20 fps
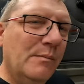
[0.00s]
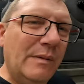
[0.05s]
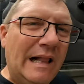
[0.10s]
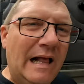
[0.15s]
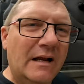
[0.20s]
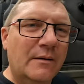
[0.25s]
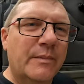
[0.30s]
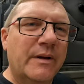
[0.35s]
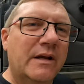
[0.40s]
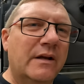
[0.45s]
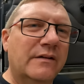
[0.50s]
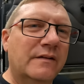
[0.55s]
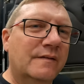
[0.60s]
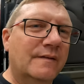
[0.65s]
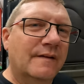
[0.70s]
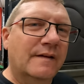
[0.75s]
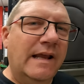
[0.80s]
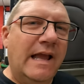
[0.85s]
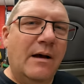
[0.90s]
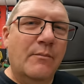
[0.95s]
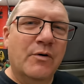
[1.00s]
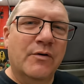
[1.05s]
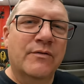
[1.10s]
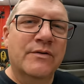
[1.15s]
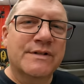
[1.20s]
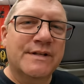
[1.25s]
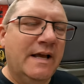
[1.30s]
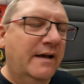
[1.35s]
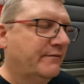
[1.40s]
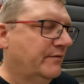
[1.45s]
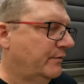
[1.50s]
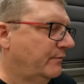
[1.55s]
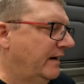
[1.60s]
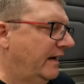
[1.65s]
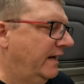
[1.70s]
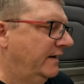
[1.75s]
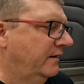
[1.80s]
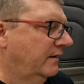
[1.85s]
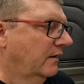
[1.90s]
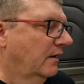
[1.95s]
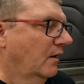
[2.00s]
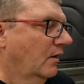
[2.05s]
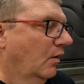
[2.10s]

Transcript: black because the cab overs have the red,